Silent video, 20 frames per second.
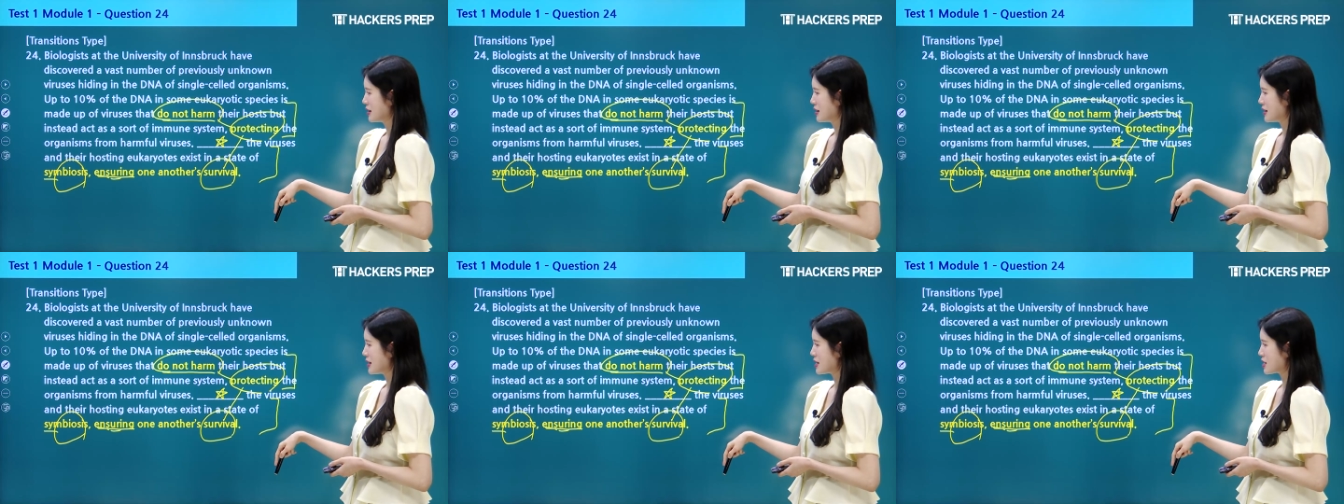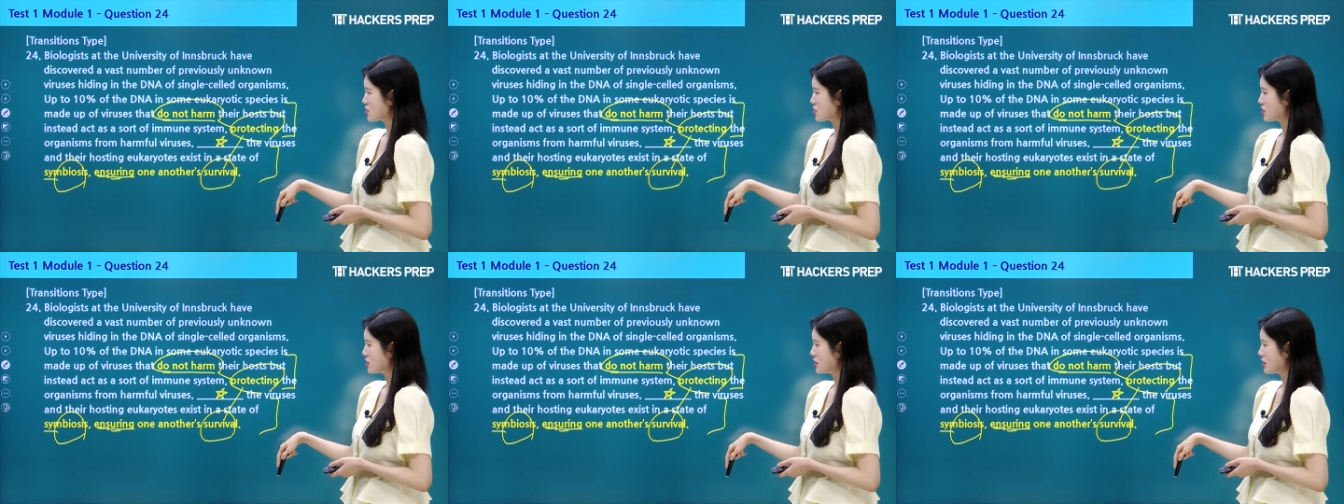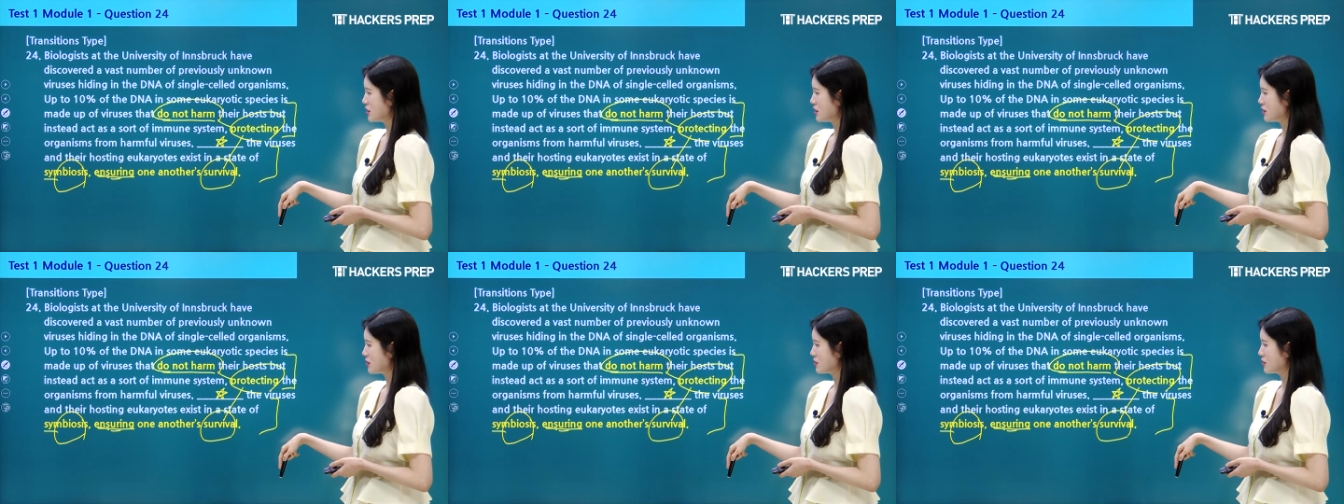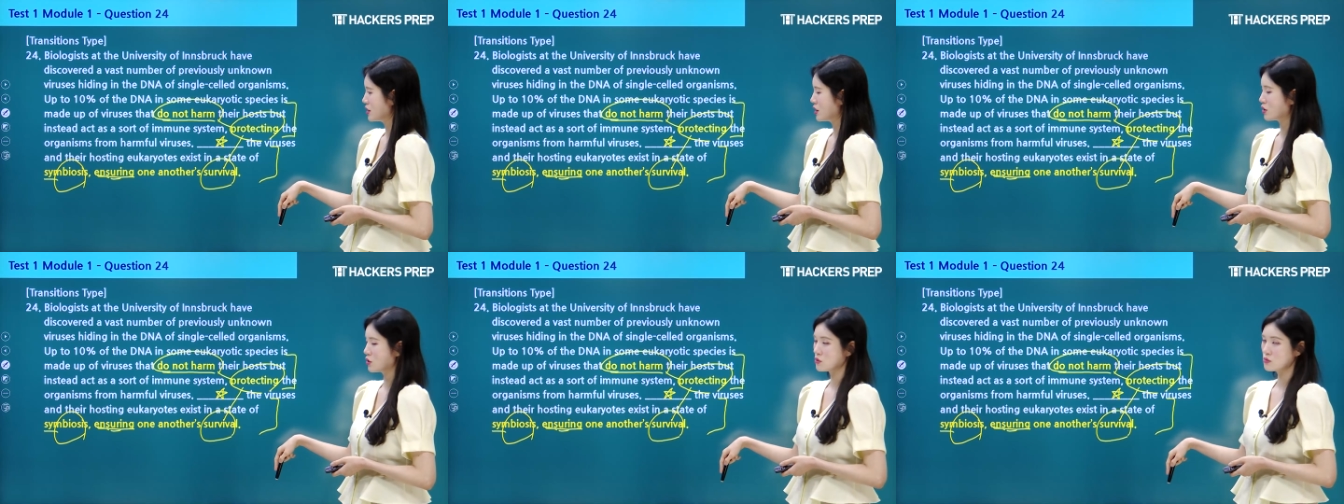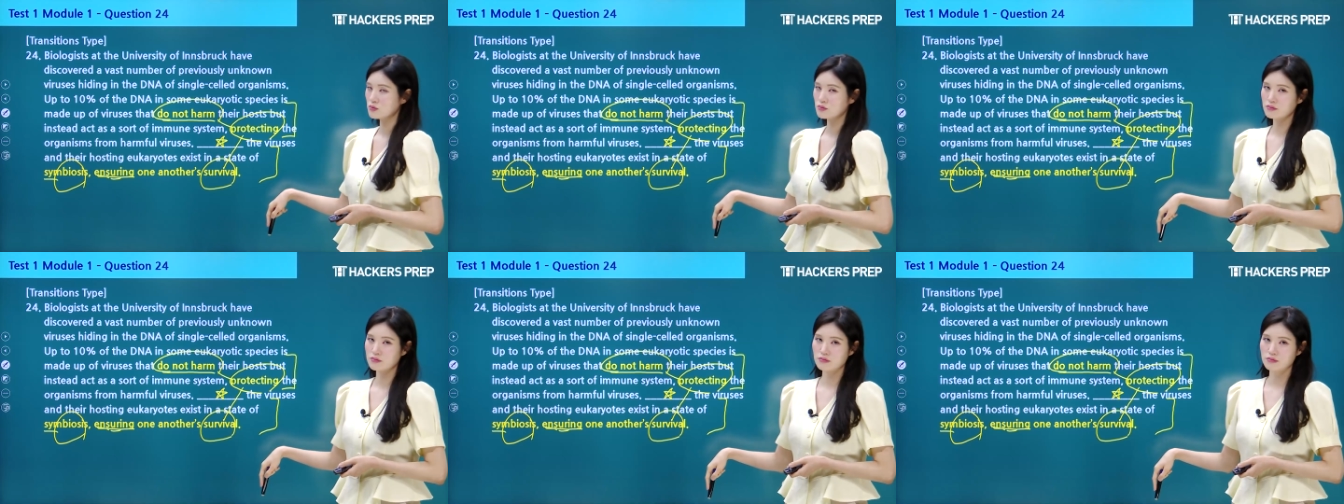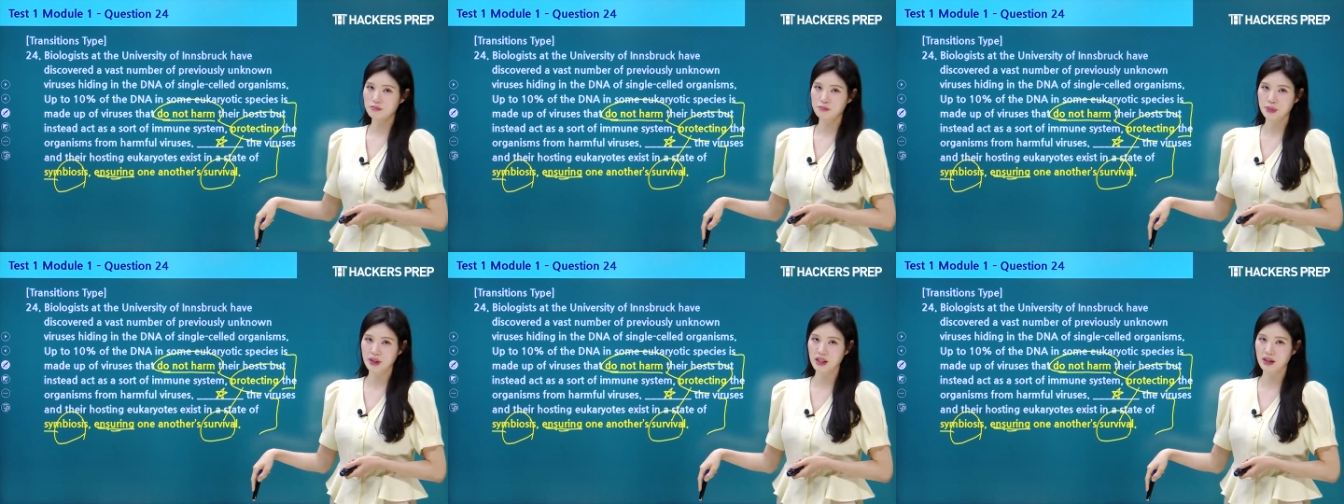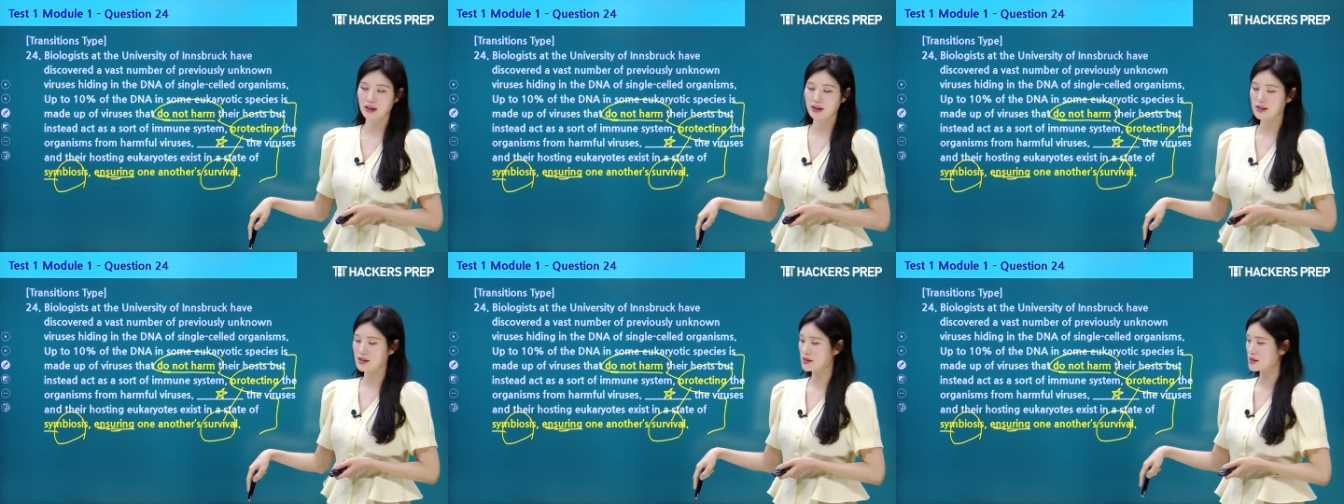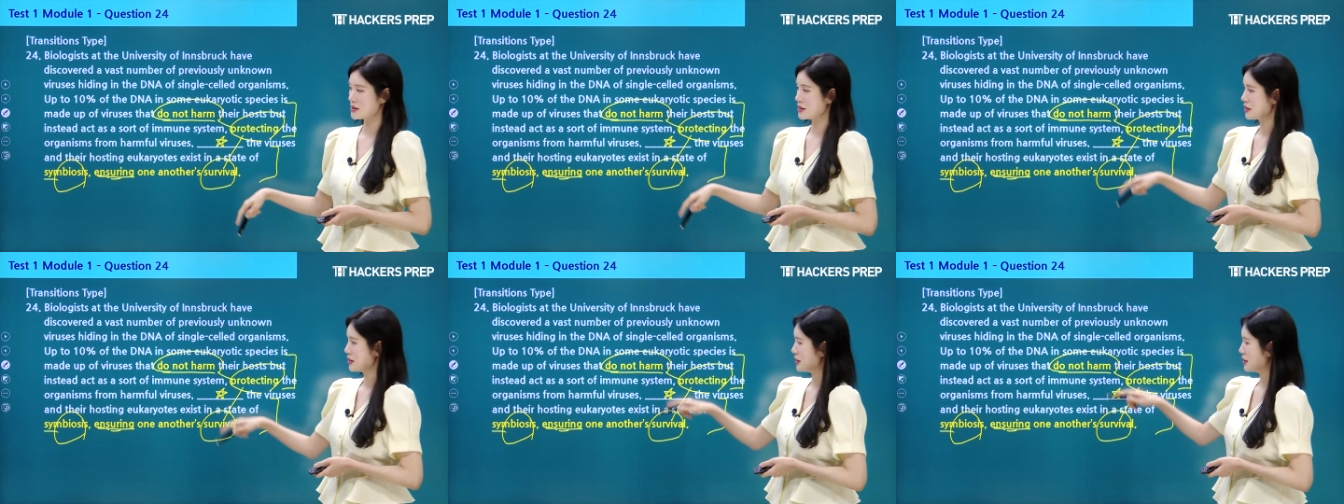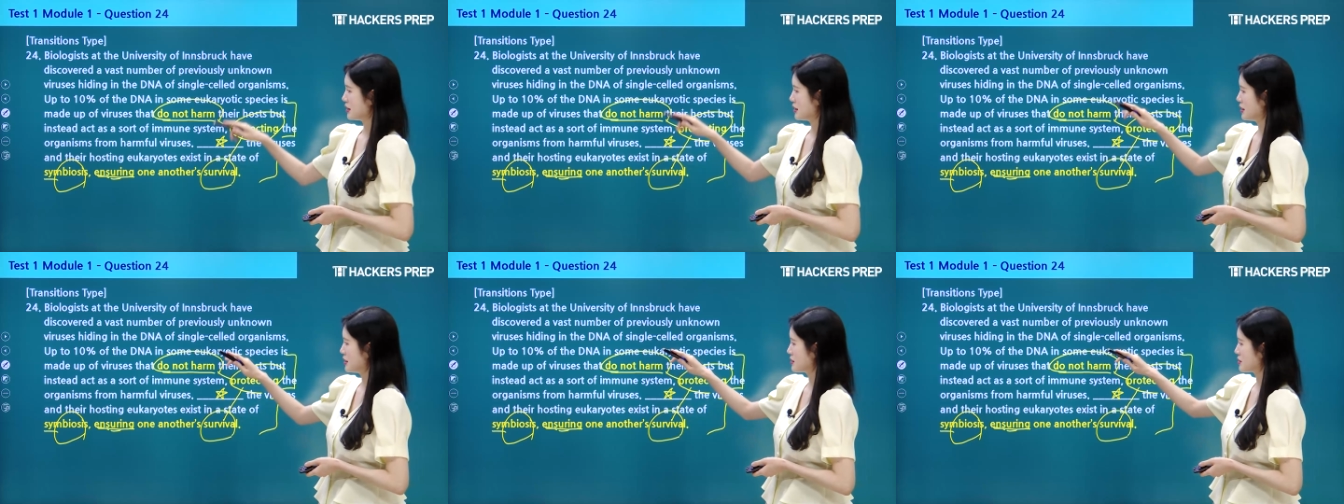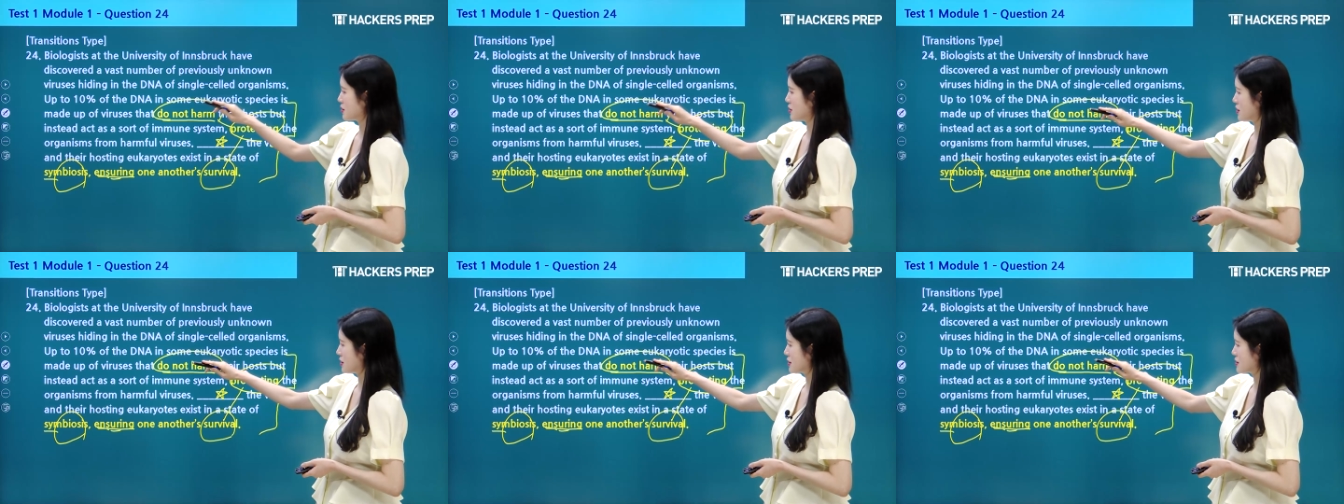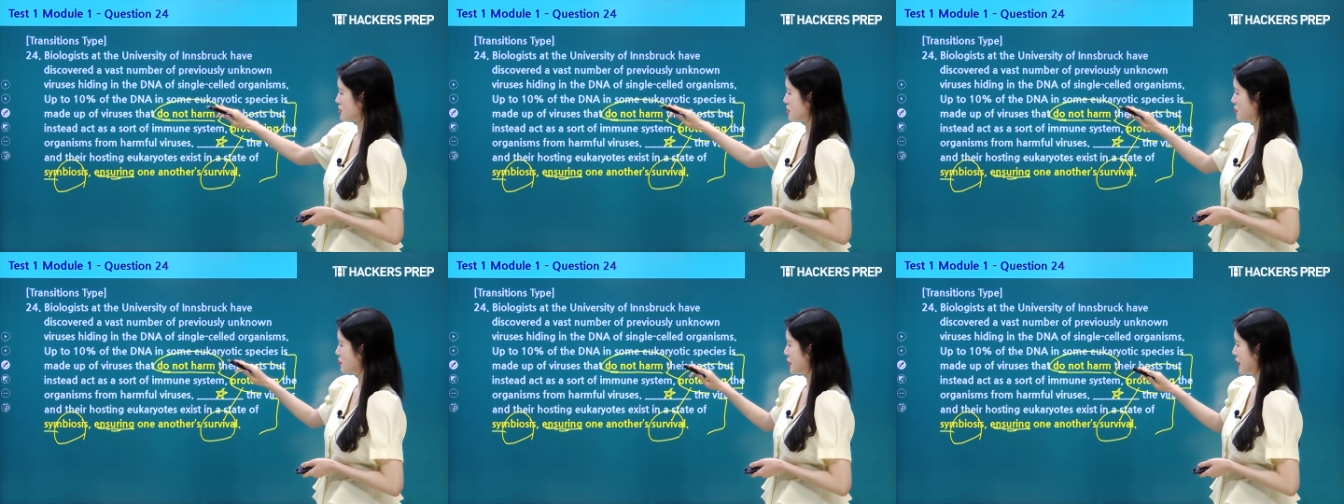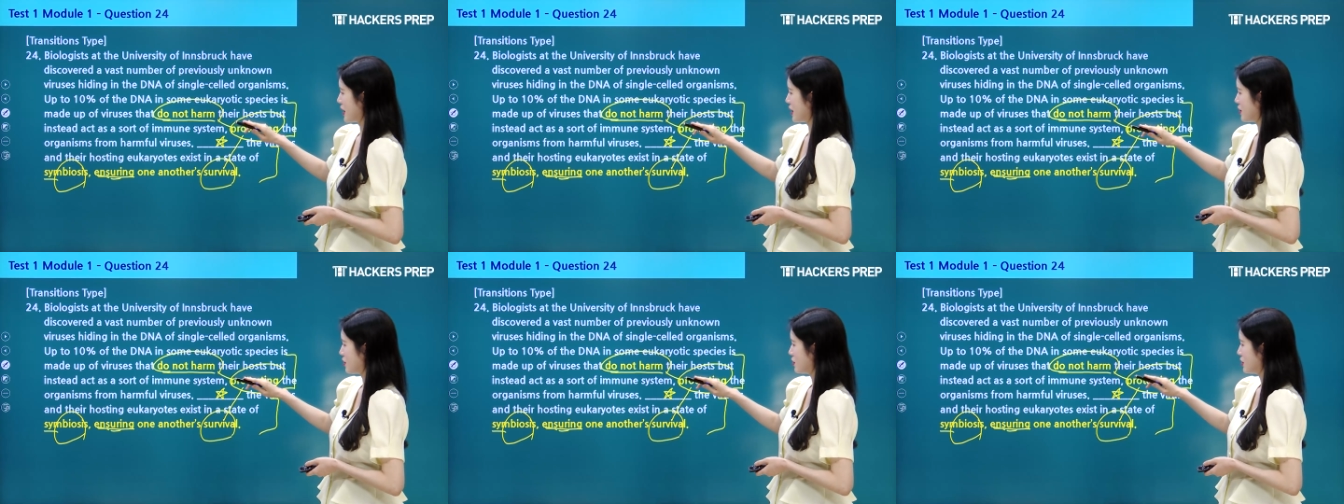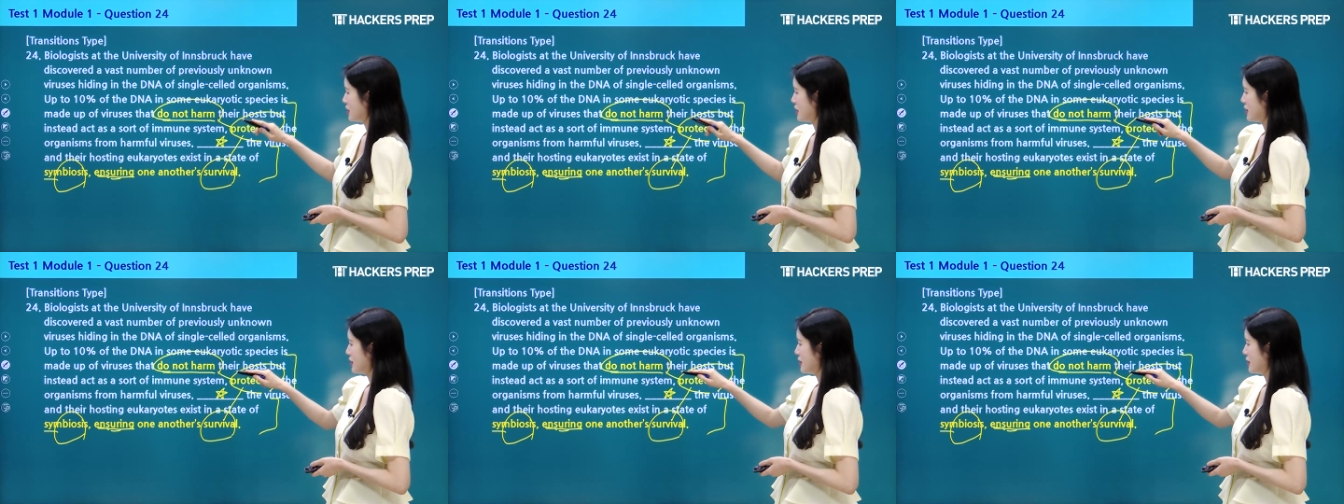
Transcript: Actually, no, because it talks about